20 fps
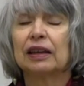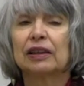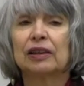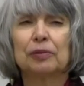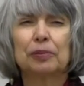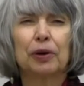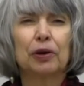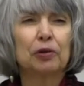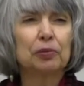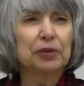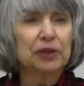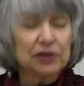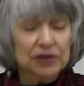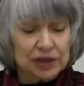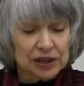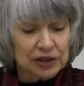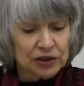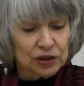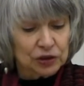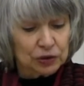The poem
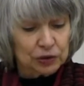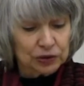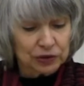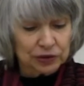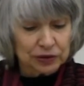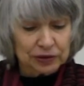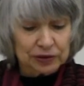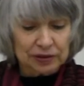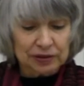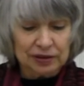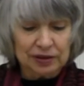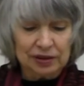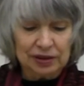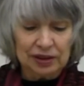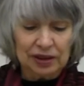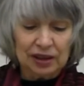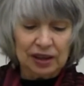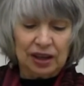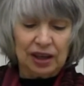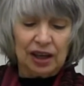continues
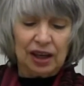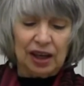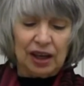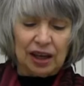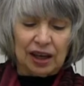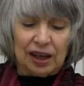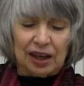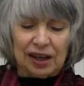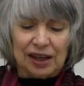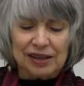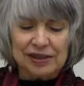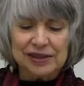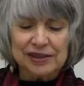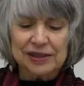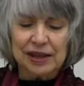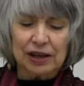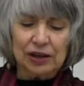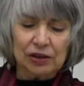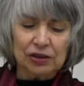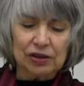a
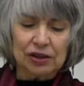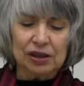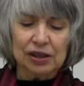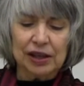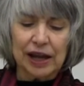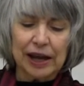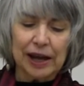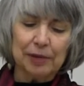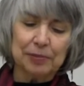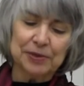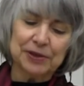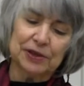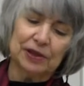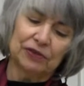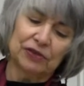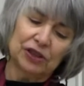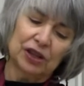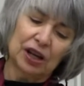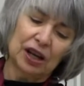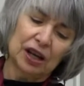subtle collapse
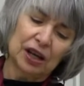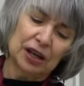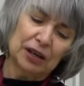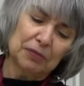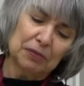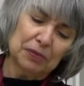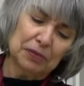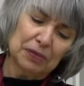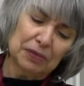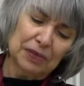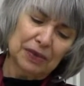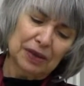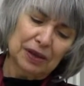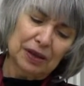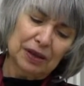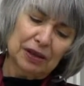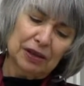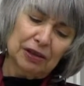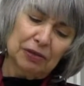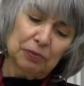of time
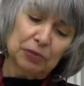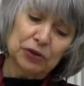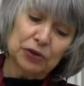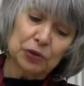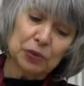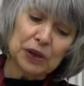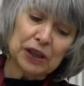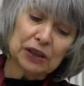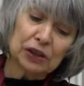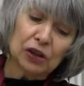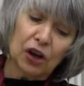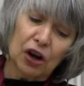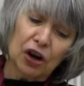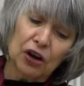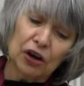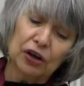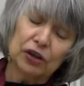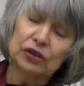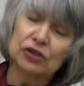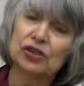between
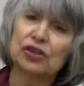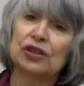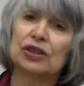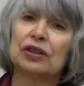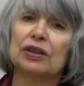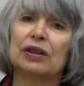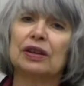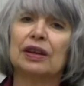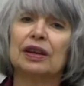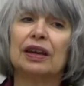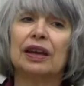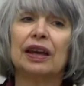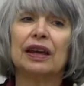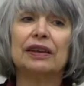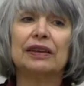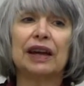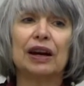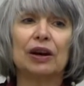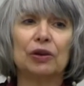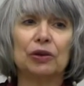large
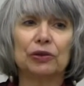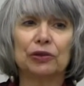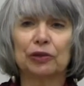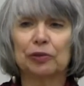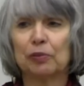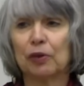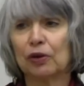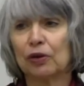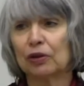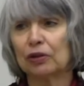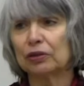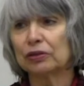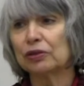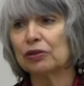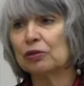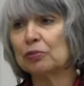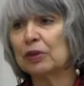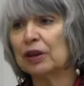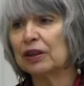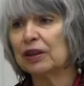and our small
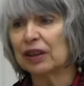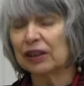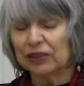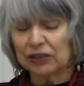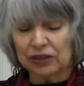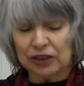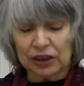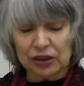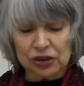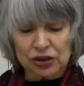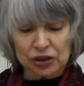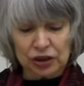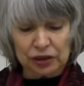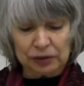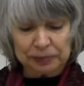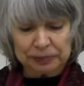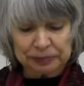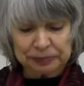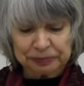human extinction.